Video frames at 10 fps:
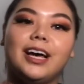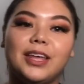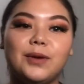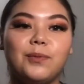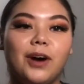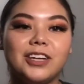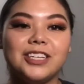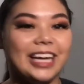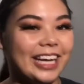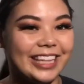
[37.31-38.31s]
keep
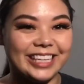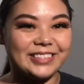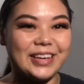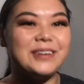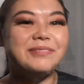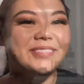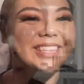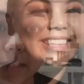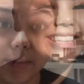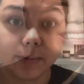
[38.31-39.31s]
watching and let's go. What I
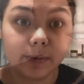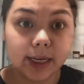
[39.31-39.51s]
do